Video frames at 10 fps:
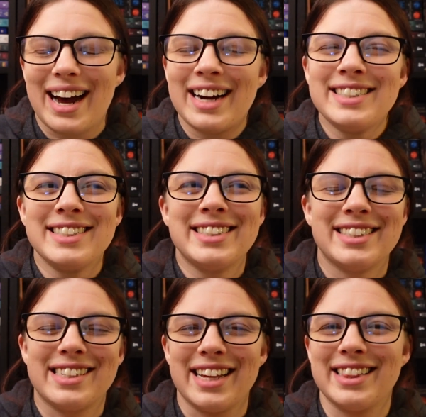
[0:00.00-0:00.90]
I just
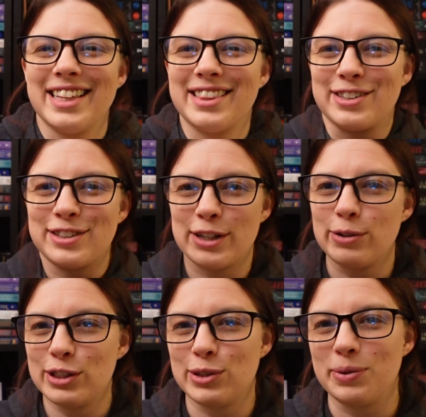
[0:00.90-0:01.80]
think that they're so
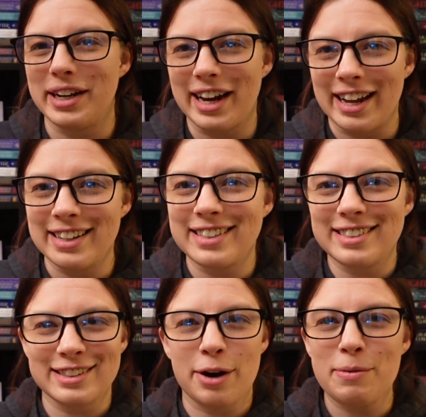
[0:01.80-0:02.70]
sweet and there's
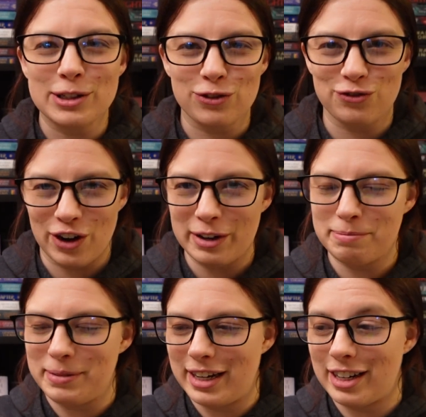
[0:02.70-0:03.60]
so much
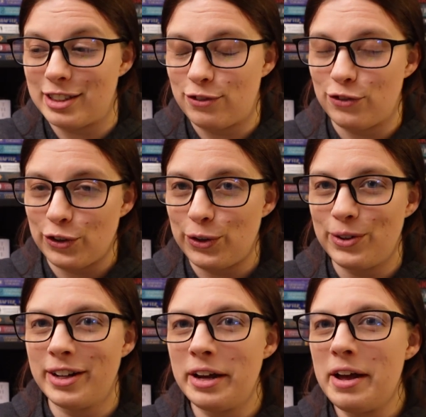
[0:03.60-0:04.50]
fun because
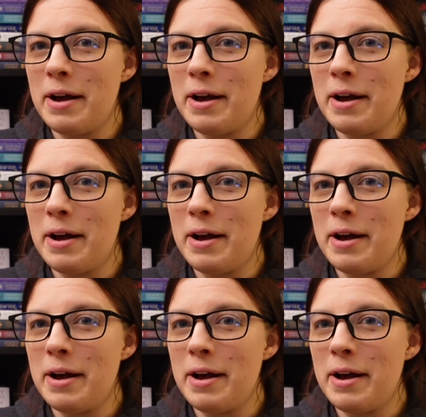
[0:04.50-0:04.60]
food,